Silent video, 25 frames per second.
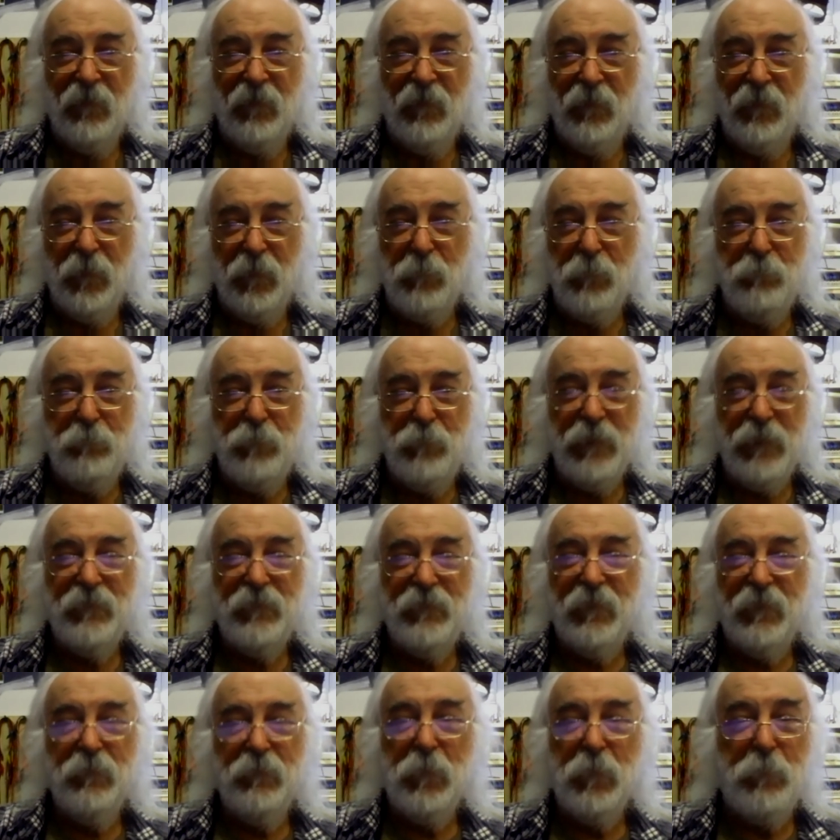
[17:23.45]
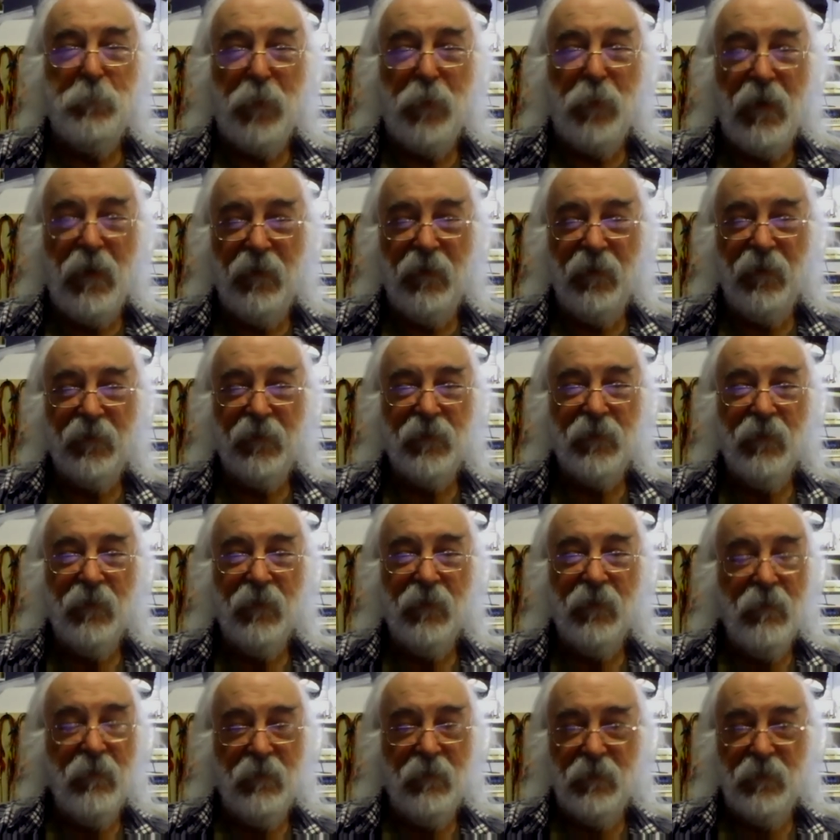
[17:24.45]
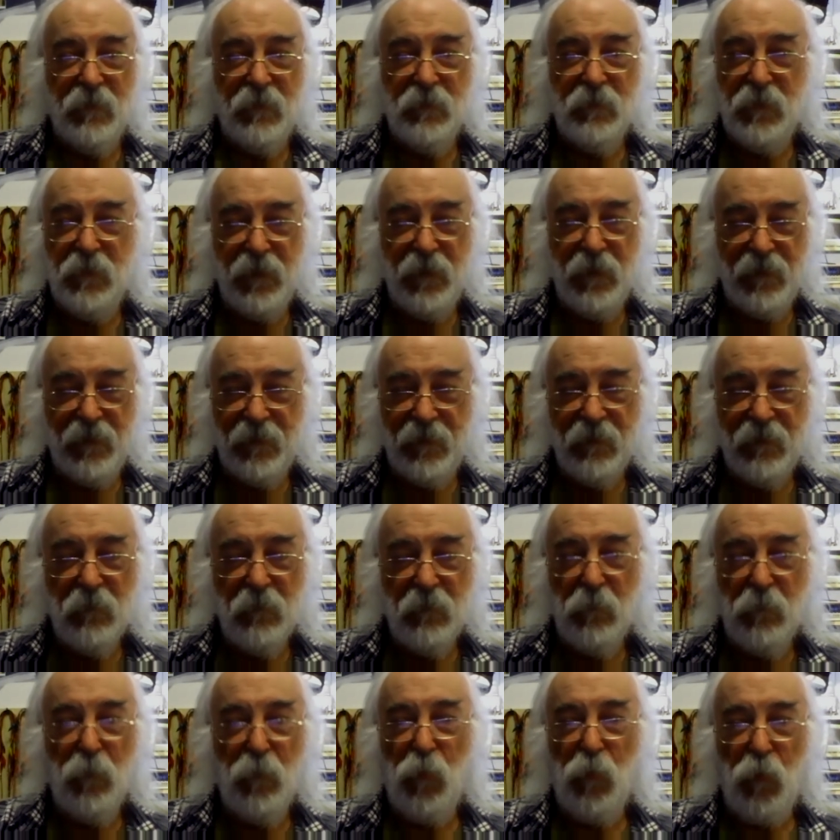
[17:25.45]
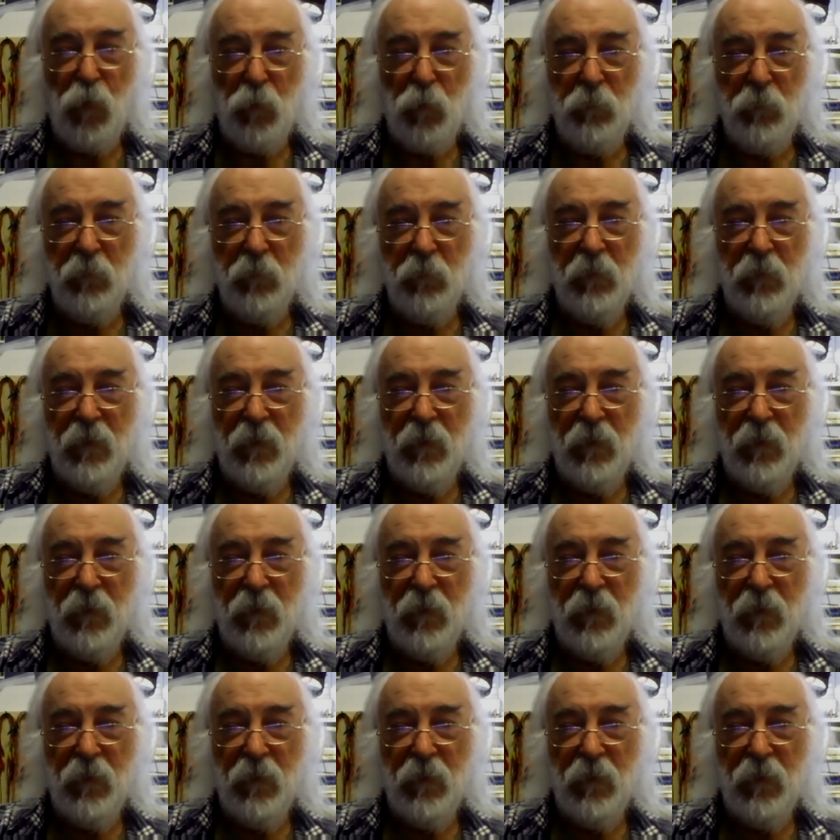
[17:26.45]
the product, get it home,